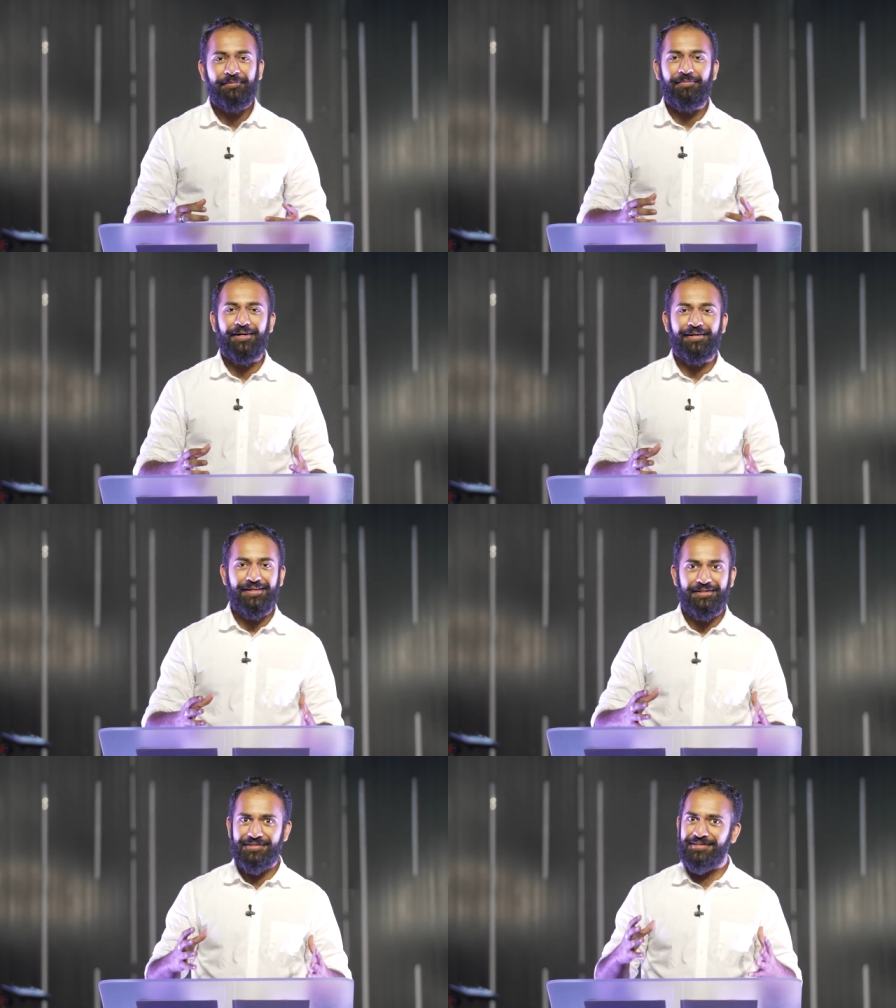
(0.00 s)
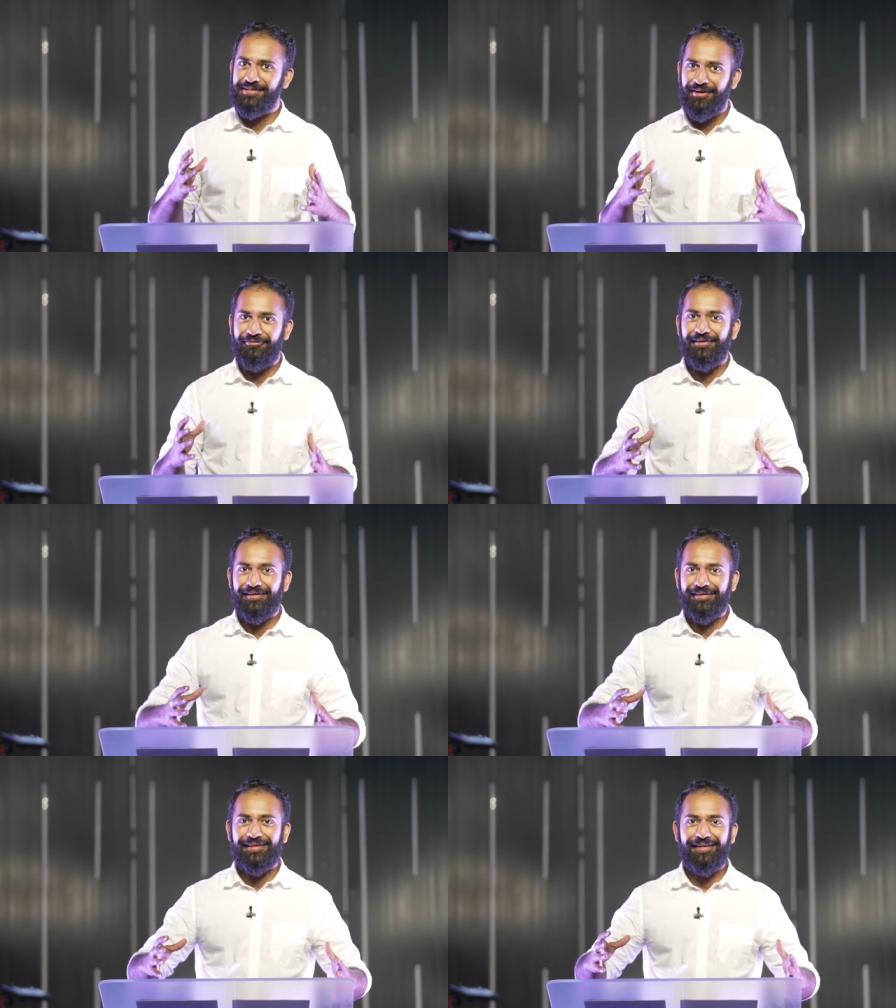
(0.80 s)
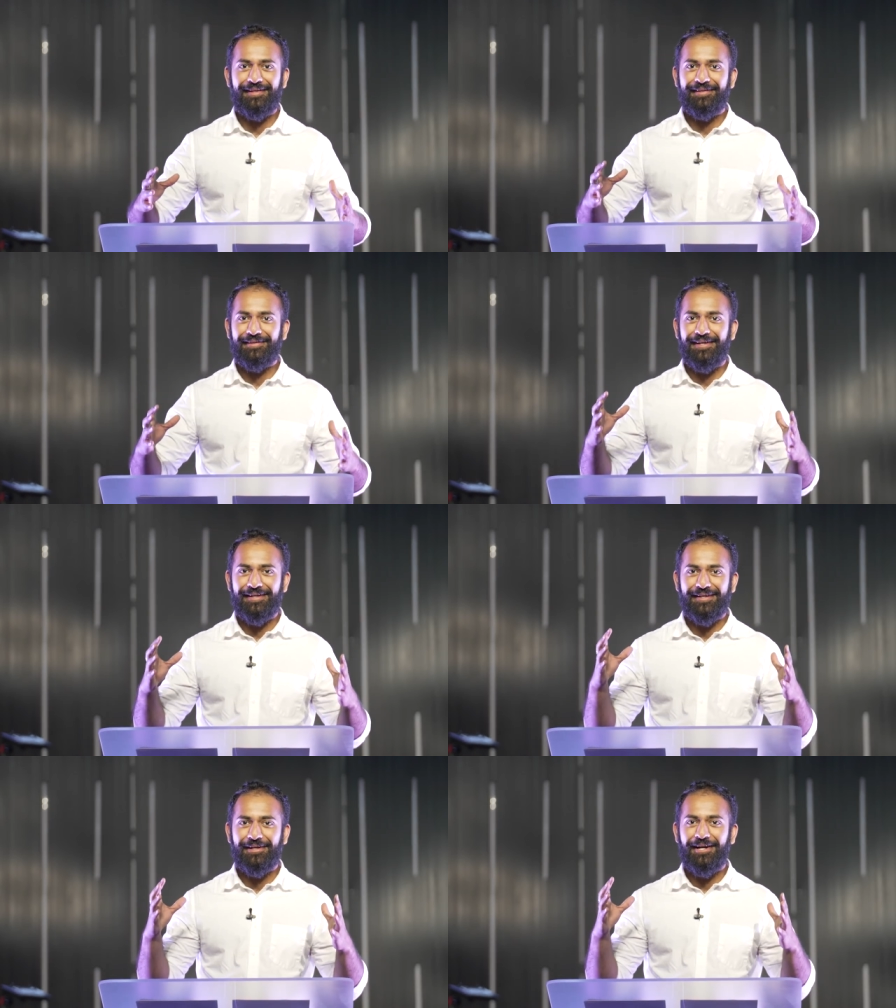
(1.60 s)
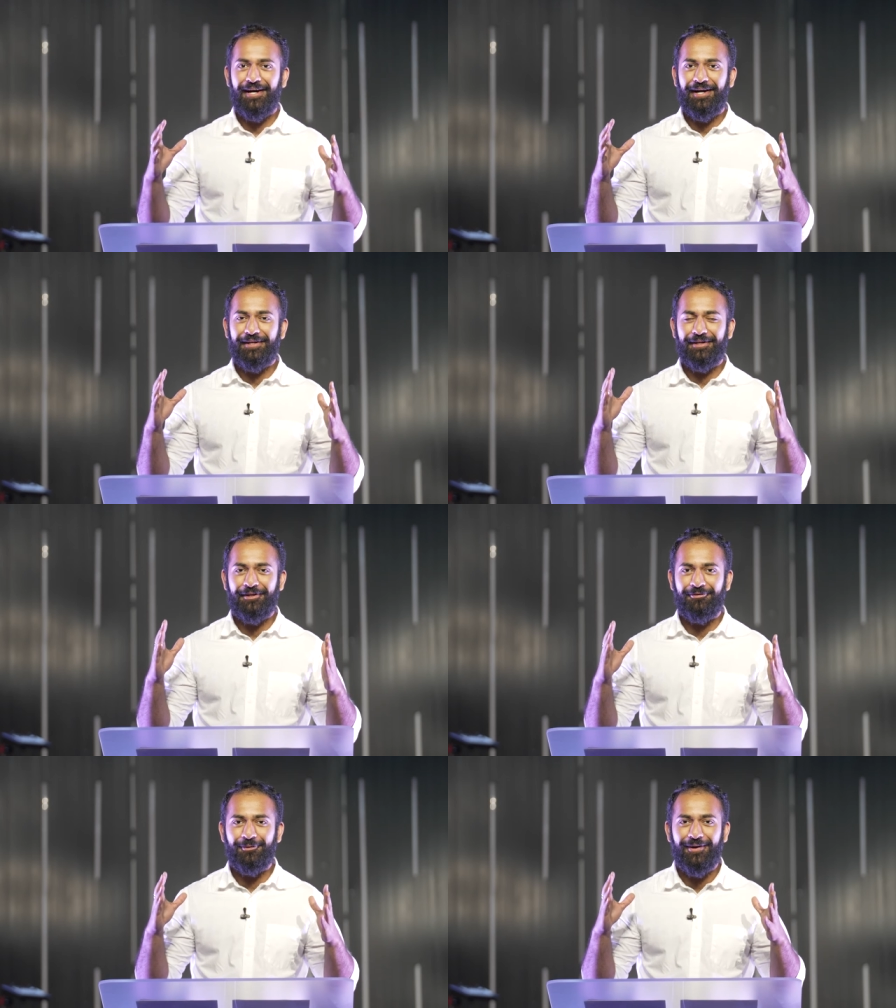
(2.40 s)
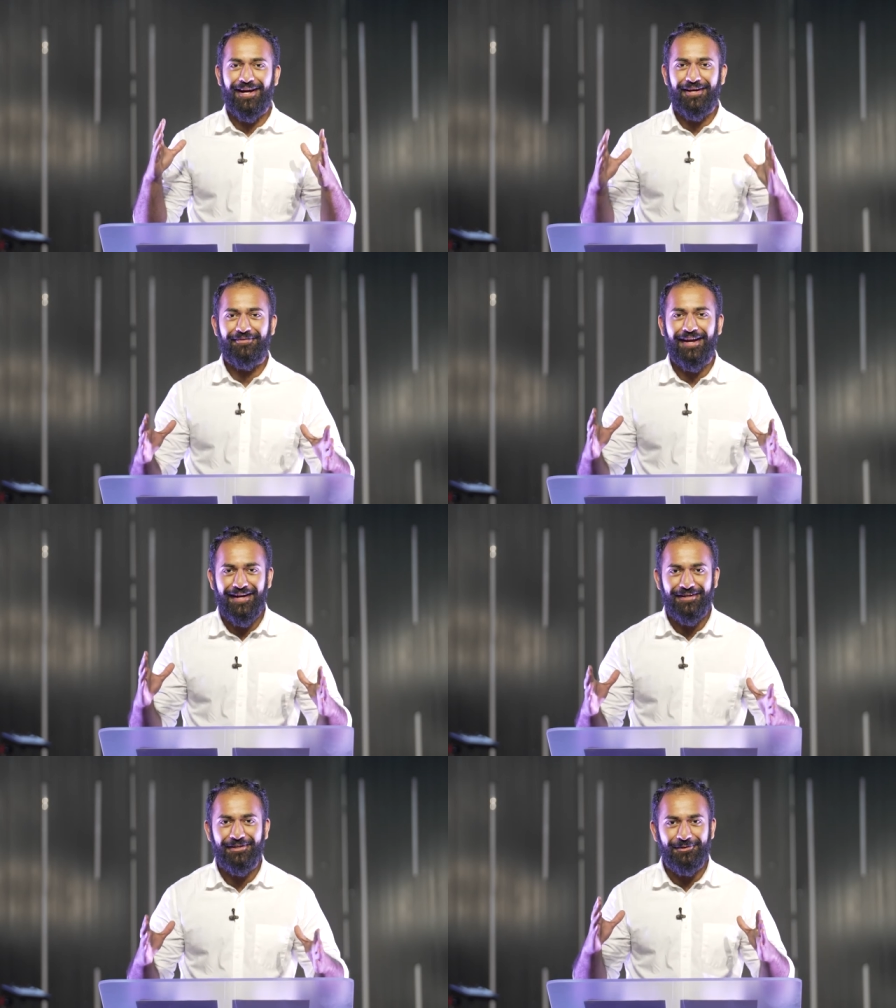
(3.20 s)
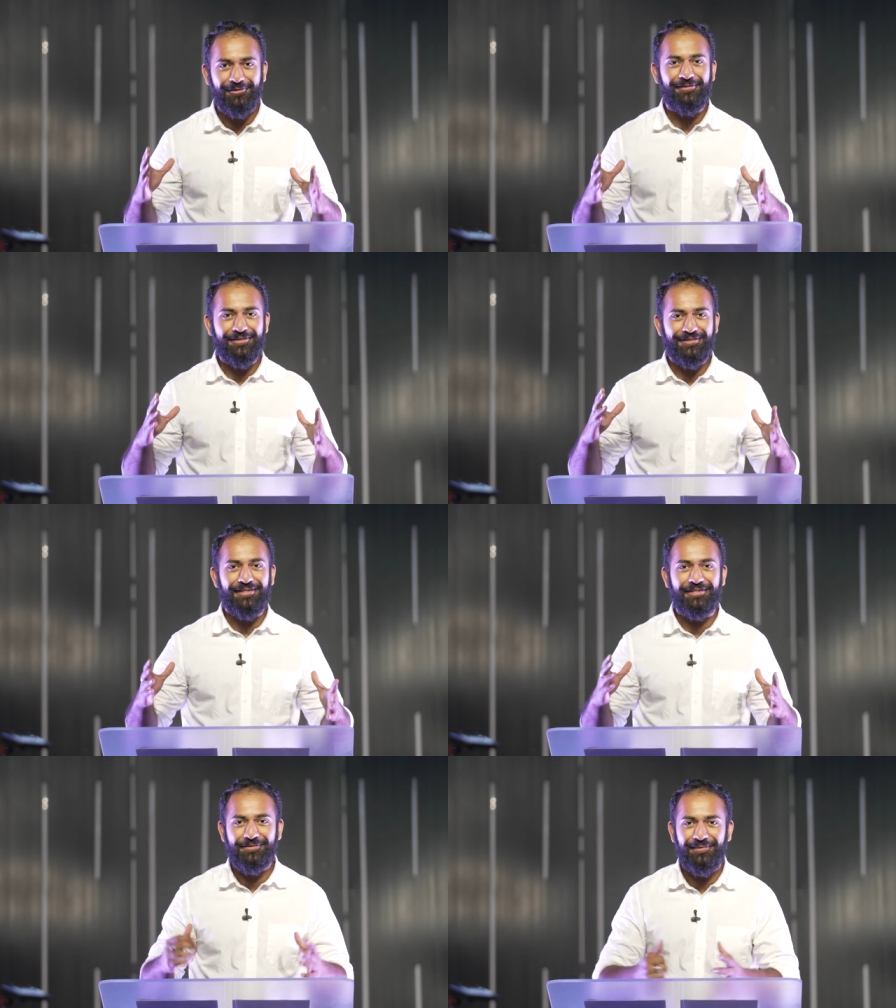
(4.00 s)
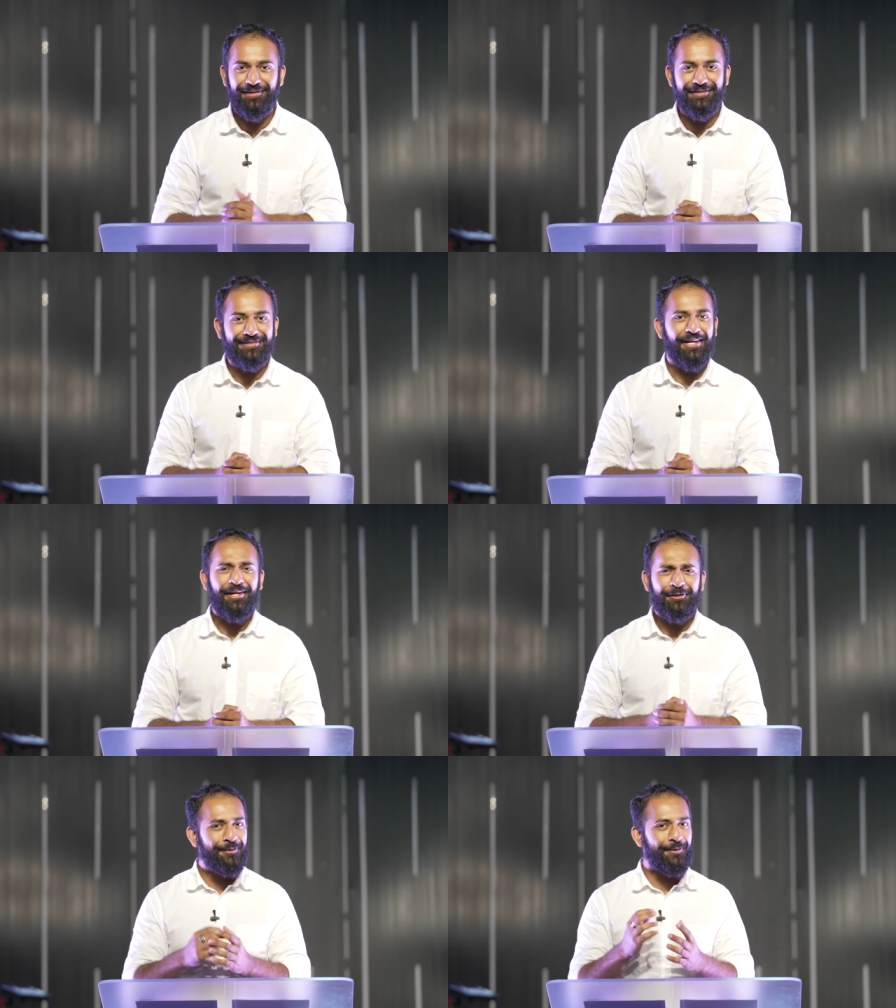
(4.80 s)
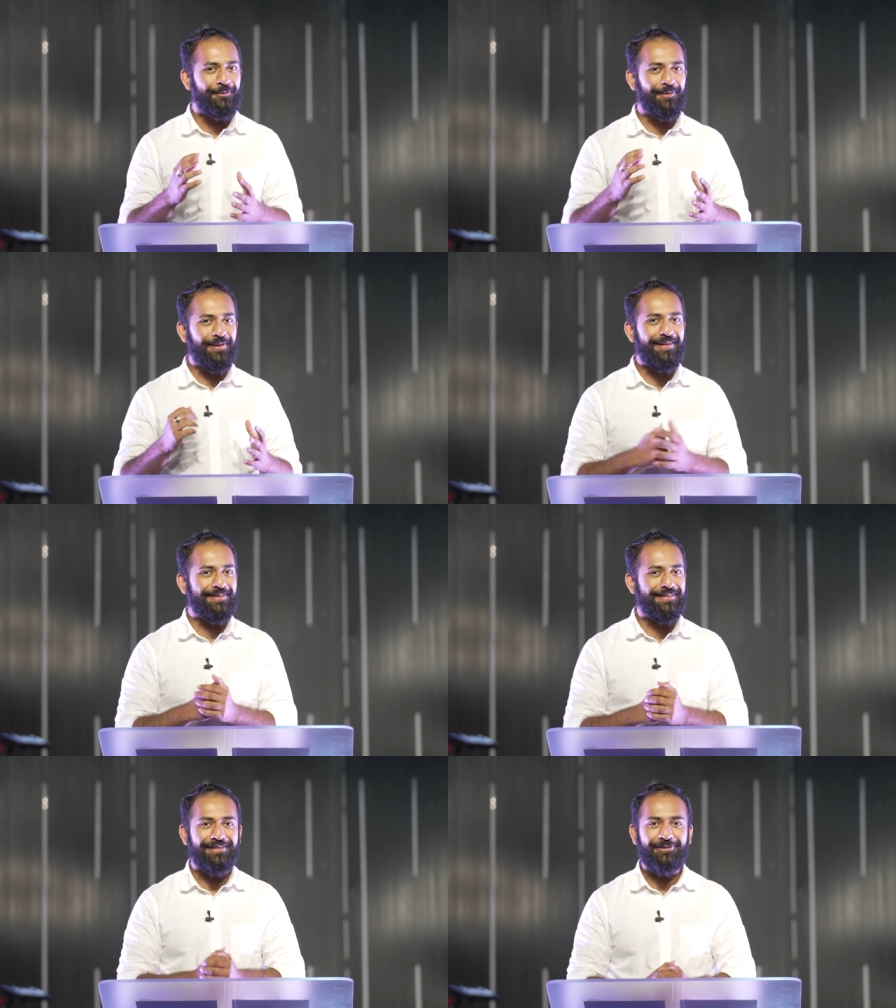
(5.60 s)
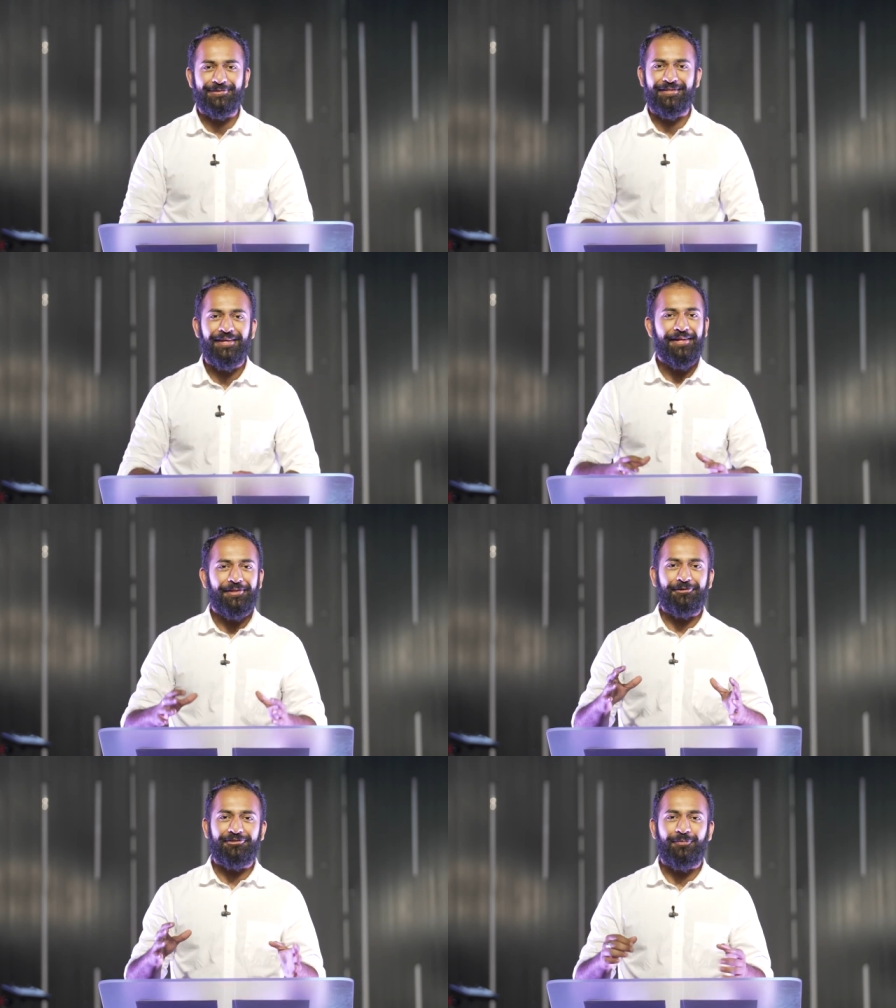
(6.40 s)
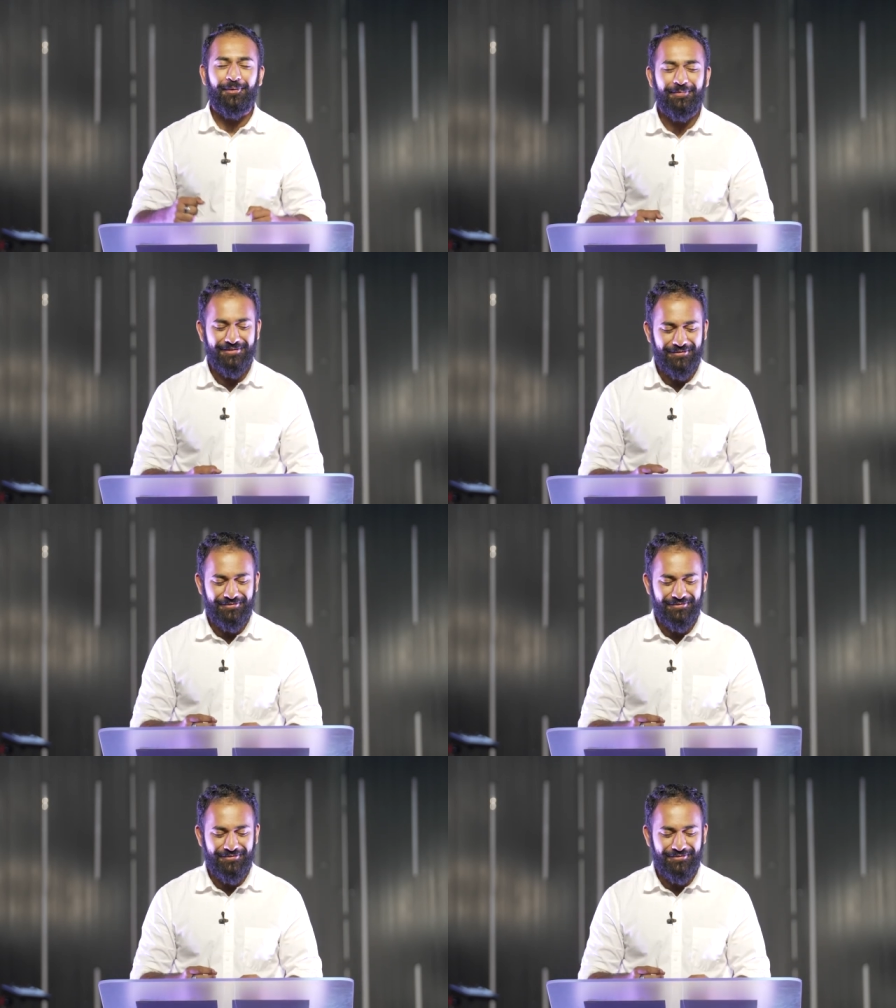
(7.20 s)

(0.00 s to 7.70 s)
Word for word: but it's definitely like if you have had a university experience, you can relate to those, those moments of